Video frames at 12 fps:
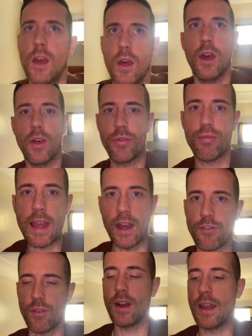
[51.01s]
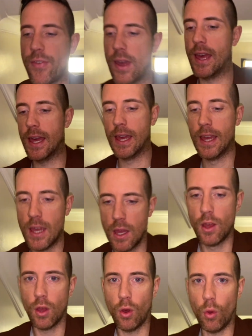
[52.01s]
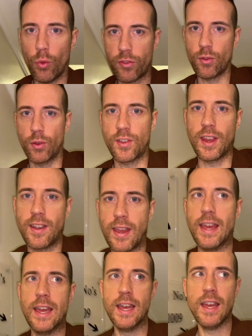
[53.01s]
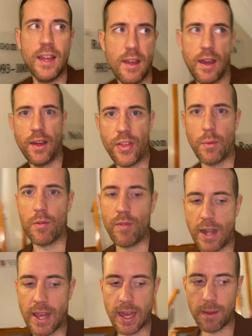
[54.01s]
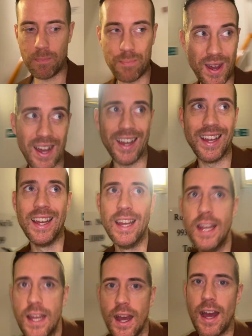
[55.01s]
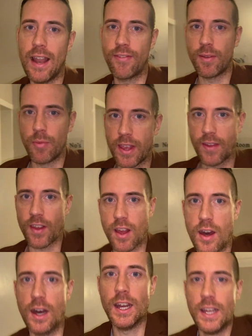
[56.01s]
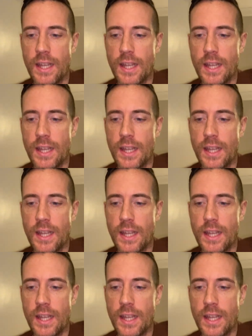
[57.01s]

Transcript: 3 hour drive, all sorted. I think we're ready, but I left something in the car.